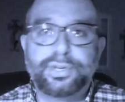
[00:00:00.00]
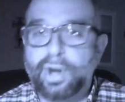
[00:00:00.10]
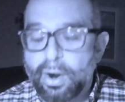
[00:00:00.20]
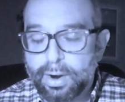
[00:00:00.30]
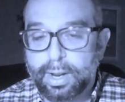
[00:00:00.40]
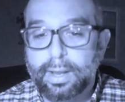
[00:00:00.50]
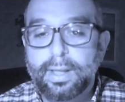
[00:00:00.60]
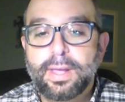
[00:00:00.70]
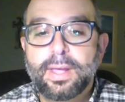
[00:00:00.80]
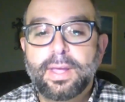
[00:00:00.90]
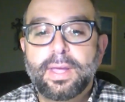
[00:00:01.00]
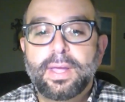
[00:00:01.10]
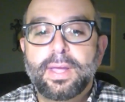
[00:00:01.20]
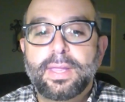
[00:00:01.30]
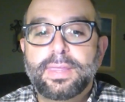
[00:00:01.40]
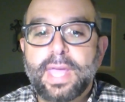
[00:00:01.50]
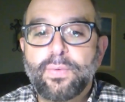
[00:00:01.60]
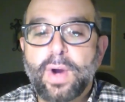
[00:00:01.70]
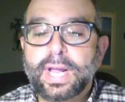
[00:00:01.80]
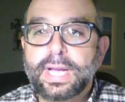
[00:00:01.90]
dark, they
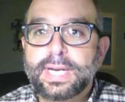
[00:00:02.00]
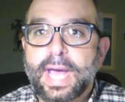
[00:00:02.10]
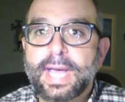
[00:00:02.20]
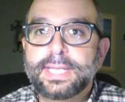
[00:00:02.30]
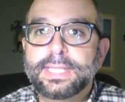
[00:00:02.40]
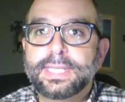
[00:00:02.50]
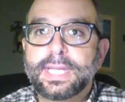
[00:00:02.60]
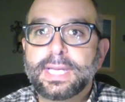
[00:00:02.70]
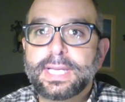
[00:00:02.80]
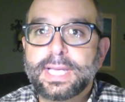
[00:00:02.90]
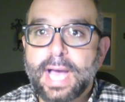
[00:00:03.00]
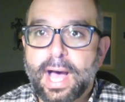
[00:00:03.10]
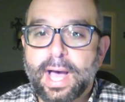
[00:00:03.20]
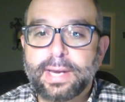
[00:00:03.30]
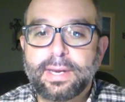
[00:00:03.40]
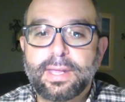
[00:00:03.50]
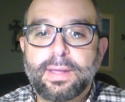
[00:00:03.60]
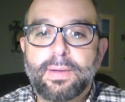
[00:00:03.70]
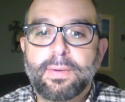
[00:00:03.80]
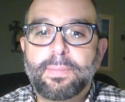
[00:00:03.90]
recognize God
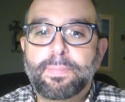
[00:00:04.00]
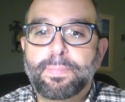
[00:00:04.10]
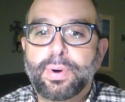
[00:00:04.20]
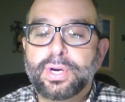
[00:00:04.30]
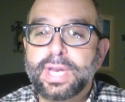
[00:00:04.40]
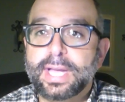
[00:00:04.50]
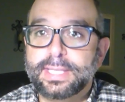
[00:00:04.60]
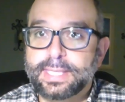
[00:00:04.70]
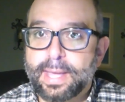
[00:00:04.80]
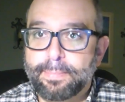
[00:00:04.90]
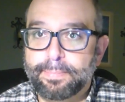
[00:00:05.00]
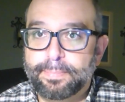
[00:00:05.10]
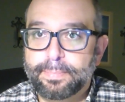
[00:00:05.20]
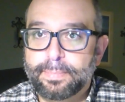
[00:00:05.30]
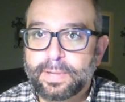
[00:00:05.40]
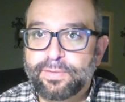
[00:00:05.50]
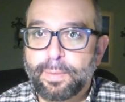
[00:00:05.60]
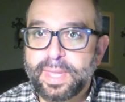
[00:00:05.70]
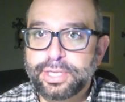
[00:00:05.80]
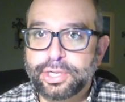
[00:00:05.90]
protects them from
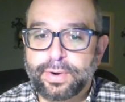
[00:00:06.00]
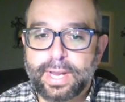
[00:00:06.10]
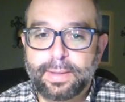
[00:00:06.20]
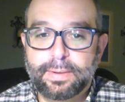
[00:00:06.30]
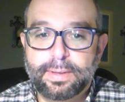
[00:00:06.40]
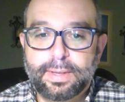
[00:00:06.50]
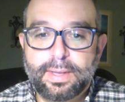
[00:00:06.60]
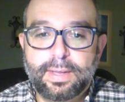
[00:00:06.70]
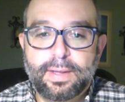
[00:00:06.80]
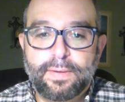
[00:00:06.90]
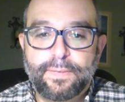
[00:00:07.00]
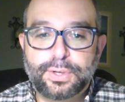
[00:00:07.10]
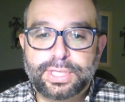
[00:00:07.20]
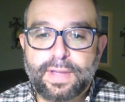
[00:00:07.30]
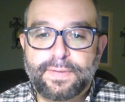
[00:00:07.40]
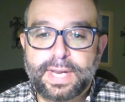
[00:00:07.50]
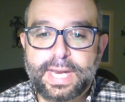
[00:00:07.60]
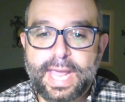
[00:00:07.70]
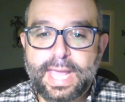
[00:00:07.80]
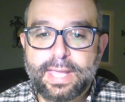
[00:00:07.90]
injury. Verse 7 and
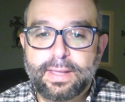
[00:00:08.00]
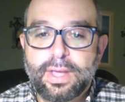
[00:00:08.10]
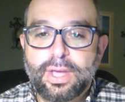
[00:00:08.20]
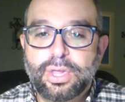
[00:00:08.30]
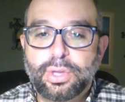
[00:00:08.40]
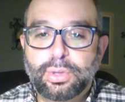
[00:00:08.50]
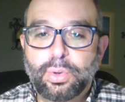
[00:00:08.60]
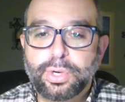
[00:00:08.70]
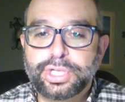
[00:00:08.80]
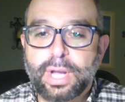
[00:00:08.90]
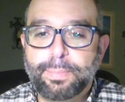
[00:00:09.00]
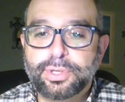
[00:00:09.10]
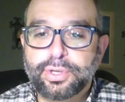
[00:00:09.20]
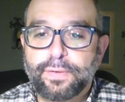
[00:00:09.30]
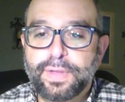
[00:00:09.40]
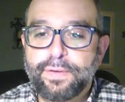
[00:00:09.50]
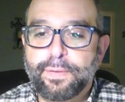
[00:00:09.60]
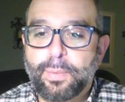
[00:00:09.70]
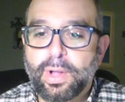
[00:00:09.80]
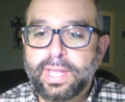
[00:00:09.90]
8. The Lord shall preserve thee
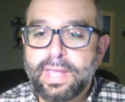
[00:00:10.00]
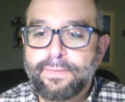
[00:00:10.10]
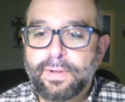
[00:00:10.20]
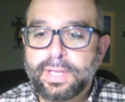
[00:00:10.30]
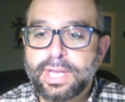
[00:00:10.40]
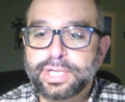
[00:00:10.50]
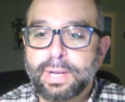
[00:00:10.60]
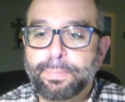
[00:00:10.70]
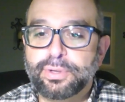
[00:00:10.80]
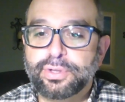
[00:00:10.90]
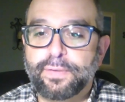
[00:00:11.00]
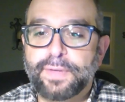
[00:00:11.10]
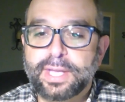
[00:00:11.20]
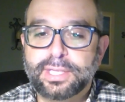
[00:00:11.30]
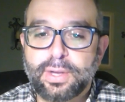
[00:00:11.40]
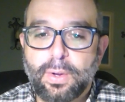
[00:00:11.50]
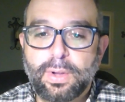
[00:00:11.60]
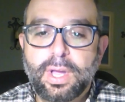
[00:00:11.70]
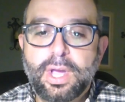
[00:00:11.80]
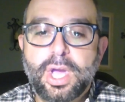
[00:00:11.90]
from all evil. He shall preserve thy
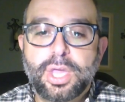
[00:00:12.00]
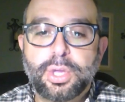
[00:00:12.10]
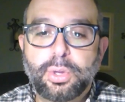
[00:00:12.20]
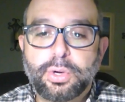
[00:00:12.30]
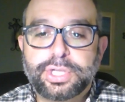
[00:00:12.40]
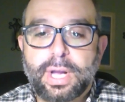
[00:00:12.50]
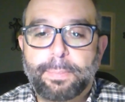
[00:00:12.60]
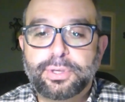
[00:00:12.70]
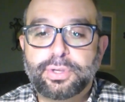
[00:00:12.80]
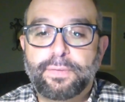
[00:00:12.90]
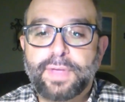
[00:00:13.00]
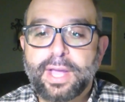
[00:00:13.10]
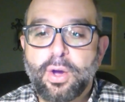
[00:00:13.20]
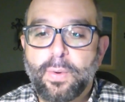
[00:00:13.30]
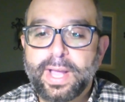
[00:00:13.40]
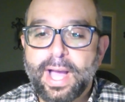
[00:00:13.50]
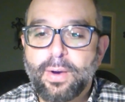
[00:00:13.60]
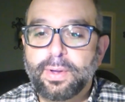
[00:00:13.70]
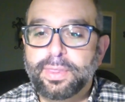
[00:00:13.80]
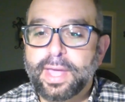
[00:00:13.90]
soul. The Lord shall preserve thy going
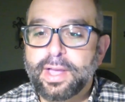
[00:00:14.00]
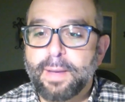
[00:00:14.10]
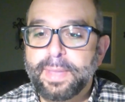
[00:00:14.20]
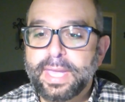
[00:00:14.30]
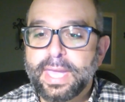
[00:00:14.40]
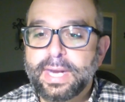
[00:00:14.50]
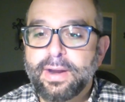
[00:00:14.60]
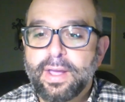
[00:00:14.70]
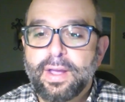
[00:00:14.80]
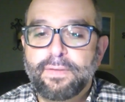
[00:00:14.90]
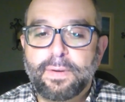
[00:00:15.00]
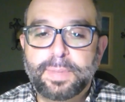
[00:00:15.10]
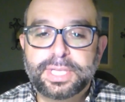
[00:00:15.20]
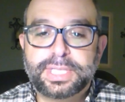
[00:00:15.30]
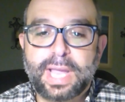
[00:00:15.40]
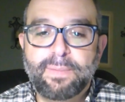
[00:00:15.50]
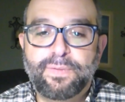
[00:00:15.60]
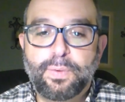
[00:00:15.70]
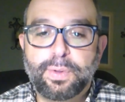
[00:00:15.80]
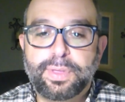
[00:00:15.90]
out and thy coming in from this time
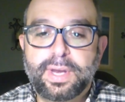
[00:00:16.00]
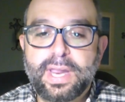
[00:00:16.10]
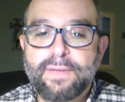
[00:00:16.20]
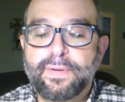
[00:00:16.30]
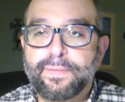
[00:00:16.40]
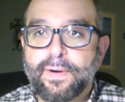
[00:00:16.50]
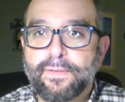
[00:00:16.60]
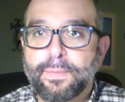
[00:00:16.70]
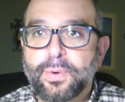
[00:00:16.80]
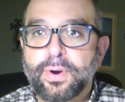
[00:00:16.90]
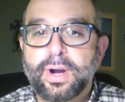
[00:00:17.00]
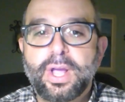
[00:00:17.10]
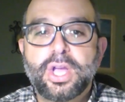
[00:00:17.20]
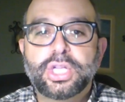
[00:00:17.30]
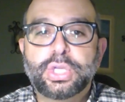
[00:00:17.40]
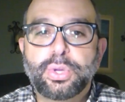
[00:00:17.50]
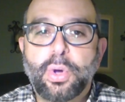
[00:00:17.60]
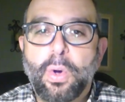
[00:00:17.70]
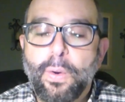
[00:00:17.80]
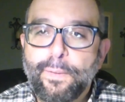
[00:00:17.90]
forth and even forevermore. So the
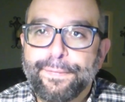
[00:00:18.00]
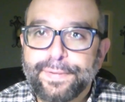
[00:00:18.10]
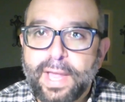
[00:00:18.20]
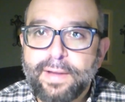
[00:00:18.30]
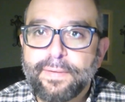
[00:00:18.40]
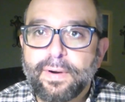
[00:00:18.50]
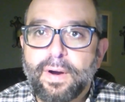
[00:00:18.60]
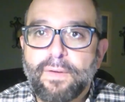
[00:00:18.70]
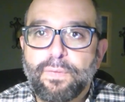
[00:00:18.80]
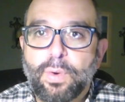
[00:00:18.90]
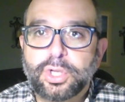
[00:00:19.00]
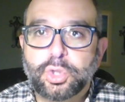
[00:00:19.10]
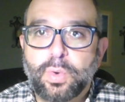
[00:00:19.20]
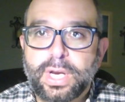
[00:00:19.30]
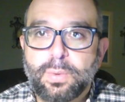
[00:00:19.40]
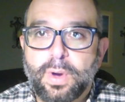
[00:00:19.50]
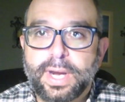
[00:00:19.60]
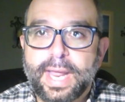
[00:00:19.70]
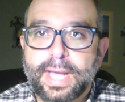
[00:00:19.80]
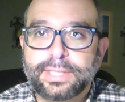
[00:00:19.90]
whole flavor of
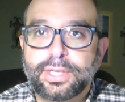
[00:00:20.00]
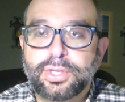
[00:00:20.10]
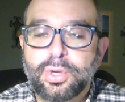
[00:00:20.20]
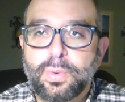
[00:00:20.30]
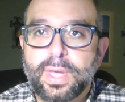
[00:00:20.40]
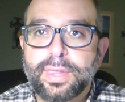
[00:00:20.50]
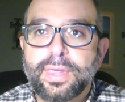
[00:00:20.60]
121 has to do with